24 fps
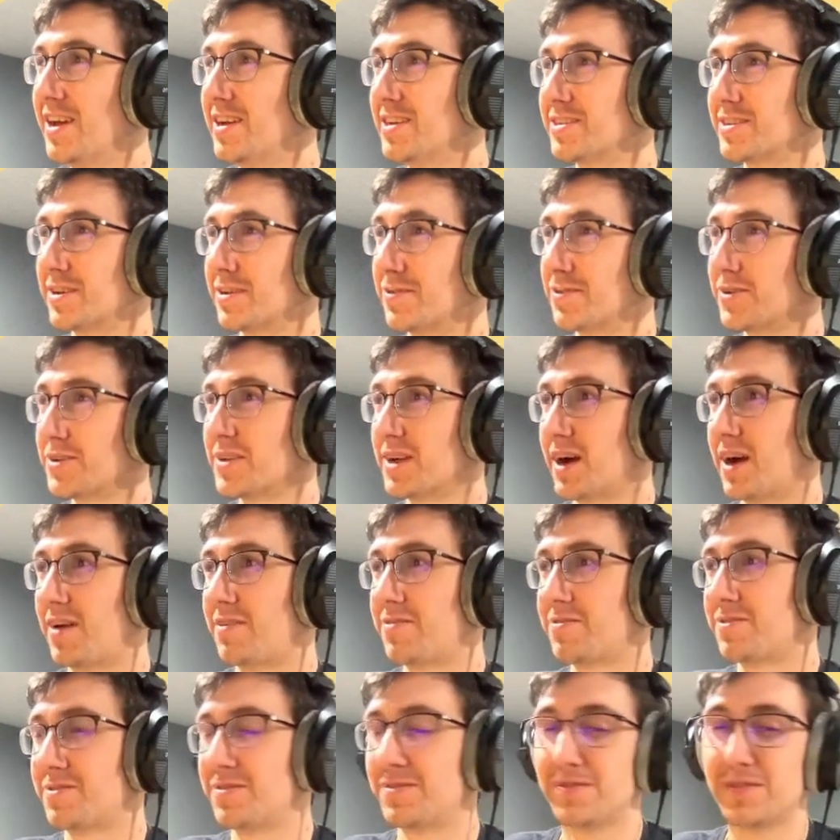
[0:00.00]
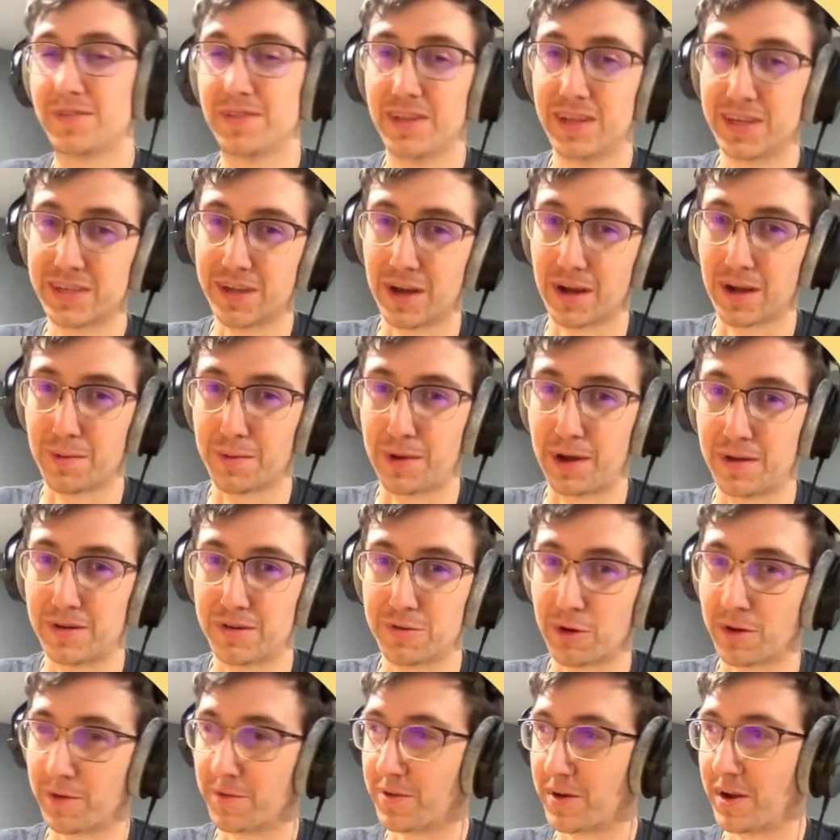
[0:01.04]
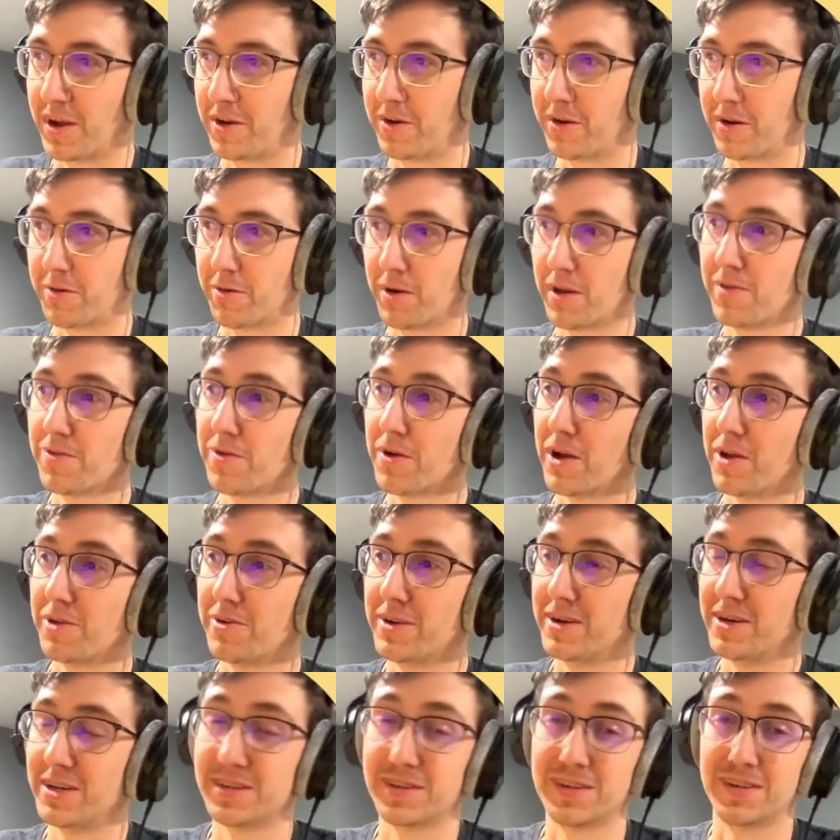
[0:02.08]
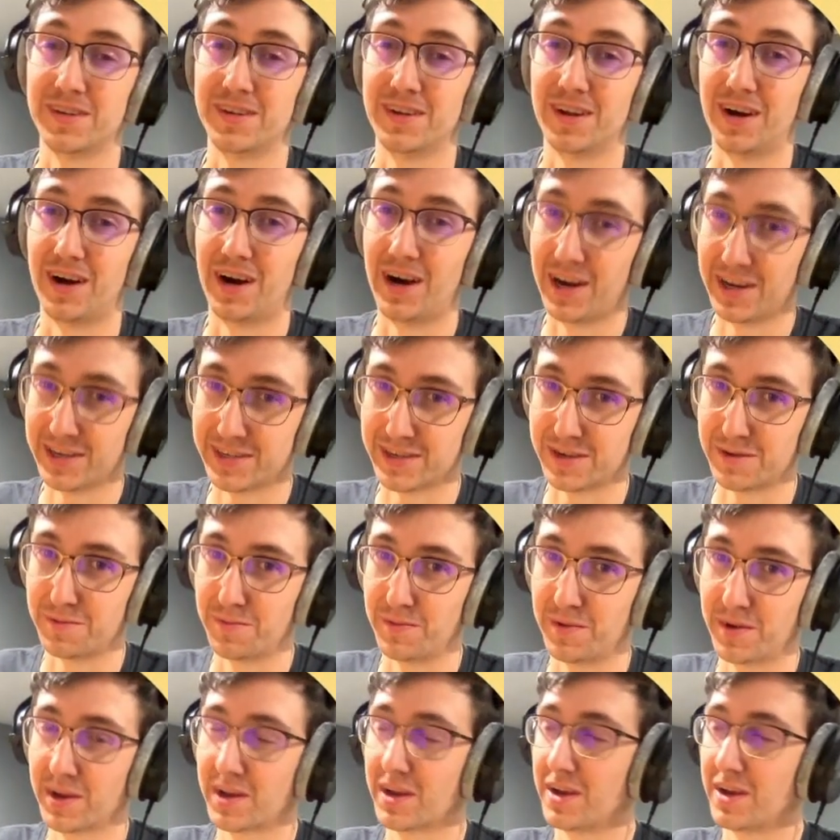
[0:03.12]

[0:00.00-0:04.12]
So first off, let's talk about 2400. 2400 is an awesome